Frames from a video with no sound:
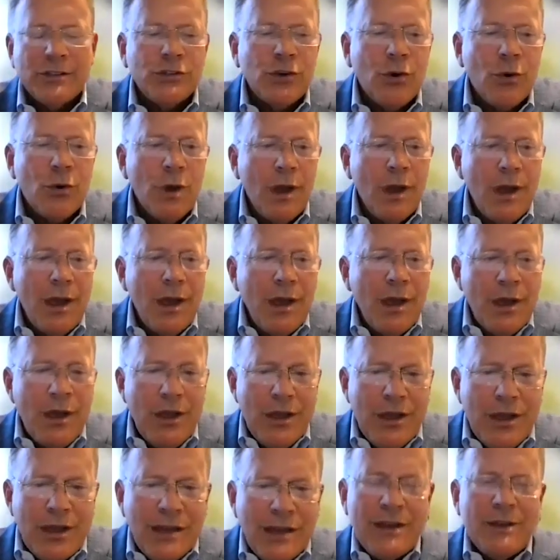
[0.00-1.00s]
So
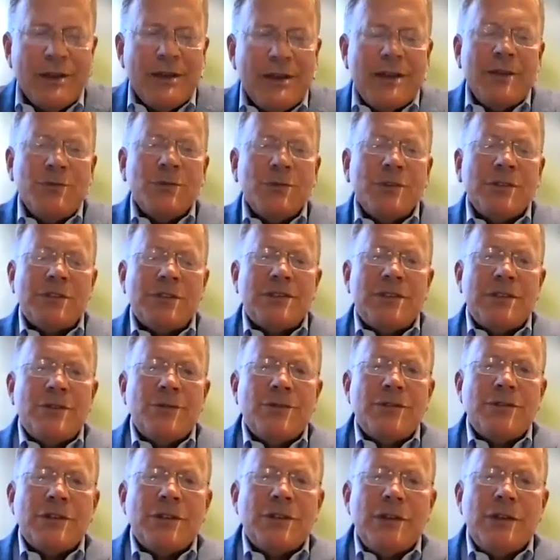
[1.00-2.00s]
it was
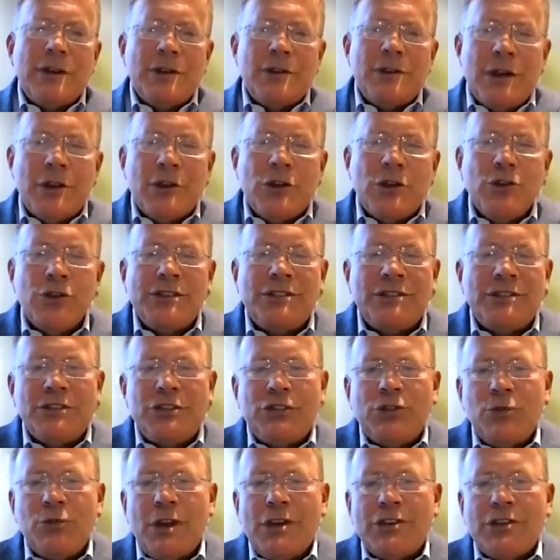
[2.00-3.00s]
a good
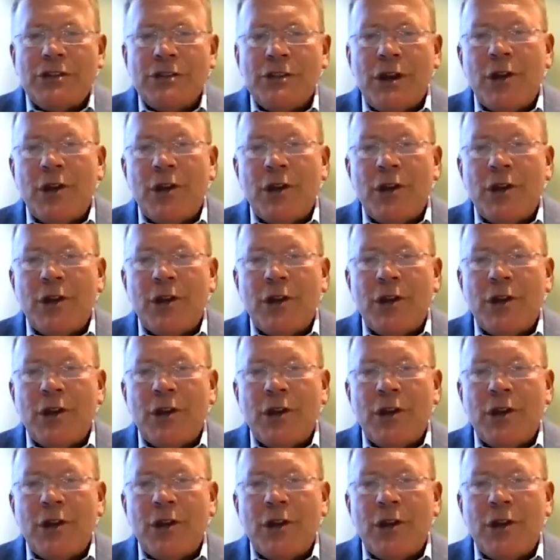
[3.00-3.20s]
situation,